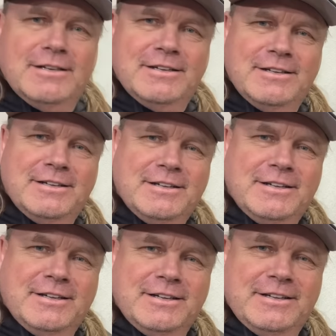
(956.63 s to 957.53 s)

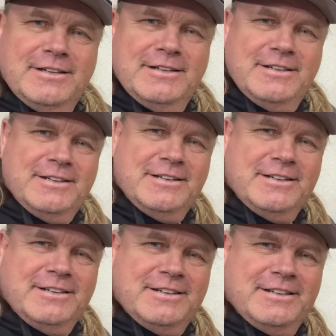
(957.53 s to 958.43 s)

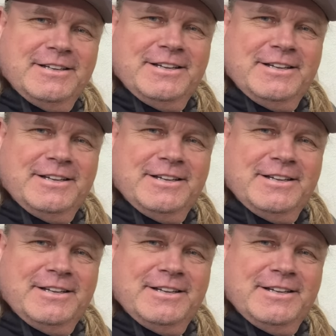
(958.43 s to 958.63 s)
(silence)